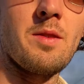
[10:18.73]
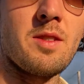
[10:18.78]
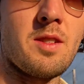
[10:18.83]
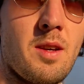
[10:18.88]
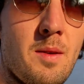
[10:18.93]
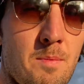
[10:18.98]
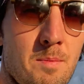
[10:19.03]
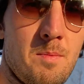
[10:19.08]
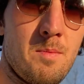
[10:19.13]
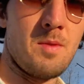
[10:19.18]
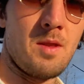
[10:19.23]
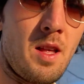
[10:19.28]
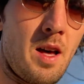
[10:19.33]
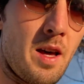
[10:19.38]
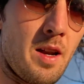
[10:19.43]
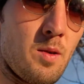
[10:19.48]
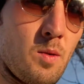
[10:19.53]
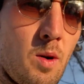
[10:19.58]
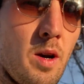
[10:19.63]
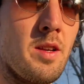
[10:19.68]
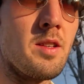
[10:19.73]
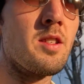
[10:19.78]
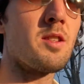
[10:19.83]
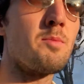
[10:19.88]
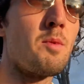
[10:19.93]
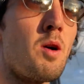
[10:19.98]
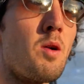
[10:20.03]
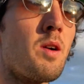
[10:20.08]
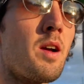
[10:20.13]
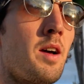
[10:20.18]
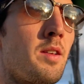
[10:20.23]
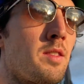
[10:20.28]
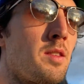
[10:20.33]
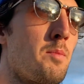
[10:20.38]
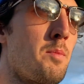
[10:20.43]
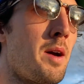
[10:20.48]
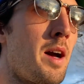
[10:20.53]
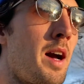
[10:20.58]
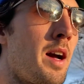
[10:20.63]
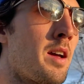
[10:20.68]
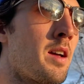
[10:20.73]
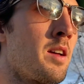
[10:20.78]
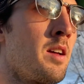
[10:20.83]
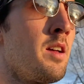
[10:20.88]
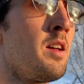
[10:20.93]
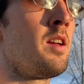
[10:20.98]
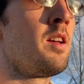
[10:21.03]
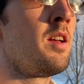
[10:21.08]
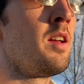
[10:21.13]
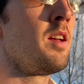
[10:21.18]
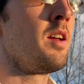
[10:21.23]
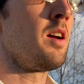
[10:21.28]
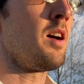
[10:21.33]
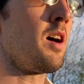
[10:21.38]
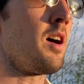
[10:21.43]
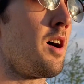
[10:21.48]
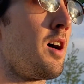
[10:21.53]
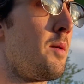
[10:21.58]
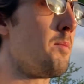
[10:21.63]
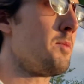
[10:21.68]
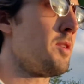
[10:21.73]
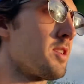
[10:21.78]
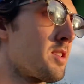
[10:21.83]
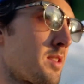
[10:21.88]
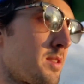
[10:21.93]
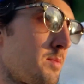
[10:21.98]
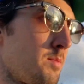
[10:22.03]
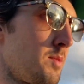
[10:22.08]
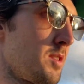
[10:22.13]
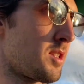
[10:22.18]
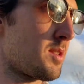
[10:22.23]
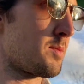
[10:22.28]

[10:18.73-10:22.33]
some, a lot of white smoke out the back um, this, this